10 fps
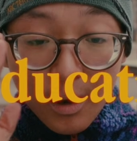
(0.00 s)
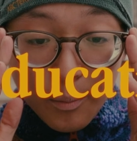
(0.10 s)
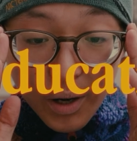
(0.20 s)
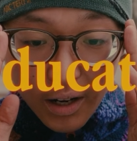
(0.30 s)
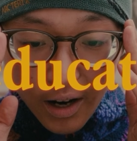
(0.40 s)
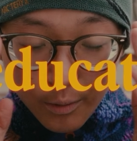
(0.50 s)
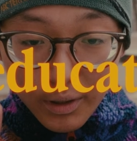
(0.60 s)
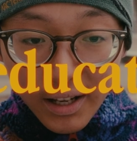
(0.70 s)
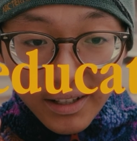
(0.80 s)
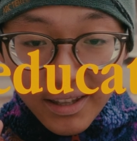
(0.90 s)
but I
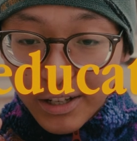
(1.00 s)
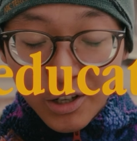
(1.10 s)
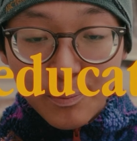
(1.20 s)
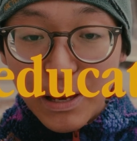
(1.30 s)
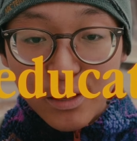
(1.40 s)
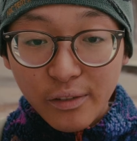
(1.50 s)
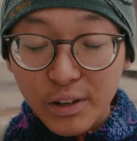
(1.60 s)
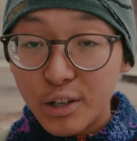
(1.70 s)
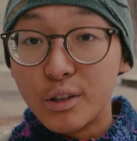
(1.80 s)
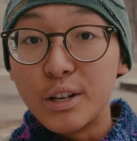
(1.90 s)
realized that just based off
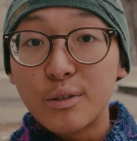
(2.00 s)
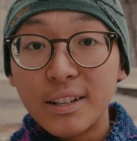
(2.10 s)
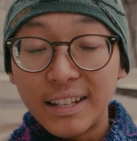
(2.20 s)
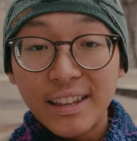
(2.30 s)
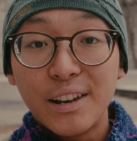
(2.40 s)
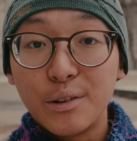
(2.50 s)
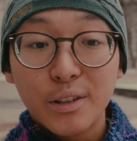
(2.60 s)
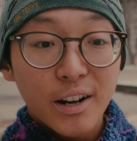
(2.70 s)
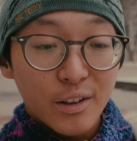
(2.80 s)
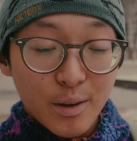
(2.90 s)
initial interest in that newsletter,